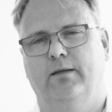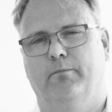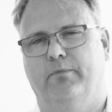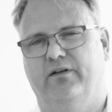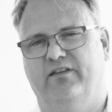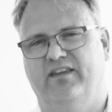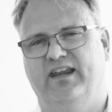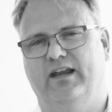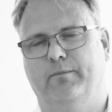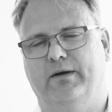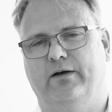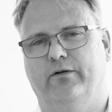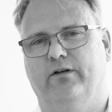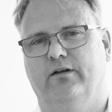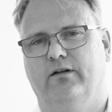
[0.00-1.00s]
But think
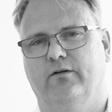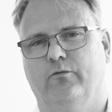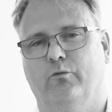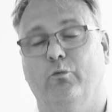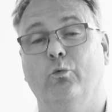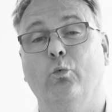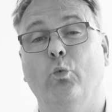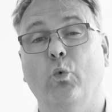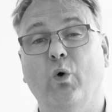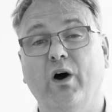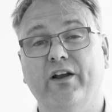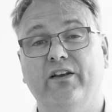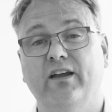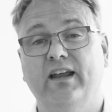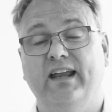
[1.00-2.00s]
about it.
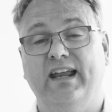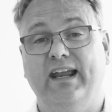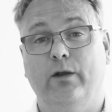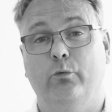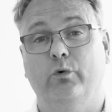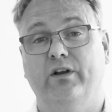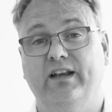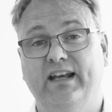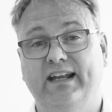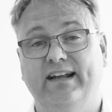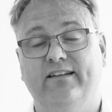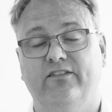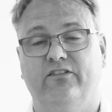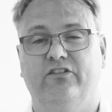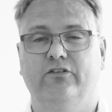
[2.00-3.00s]
What it would
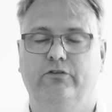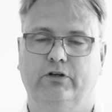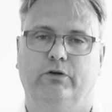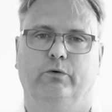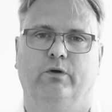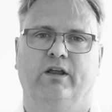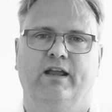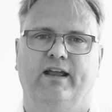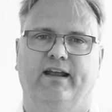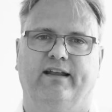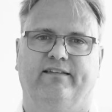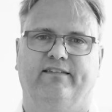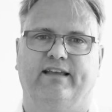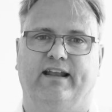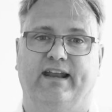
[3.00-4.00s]
need to do
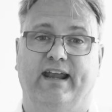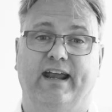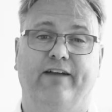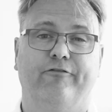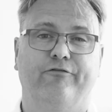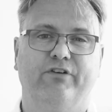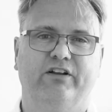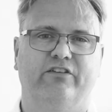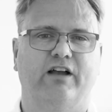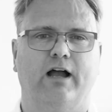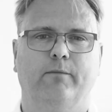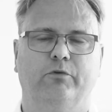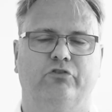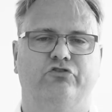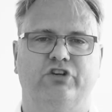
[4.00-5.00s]
is that every
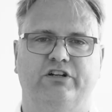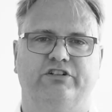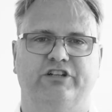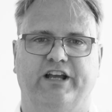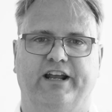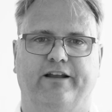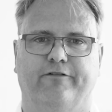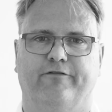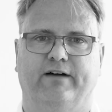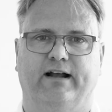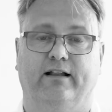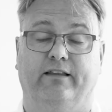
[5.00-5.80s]
time you change your header file,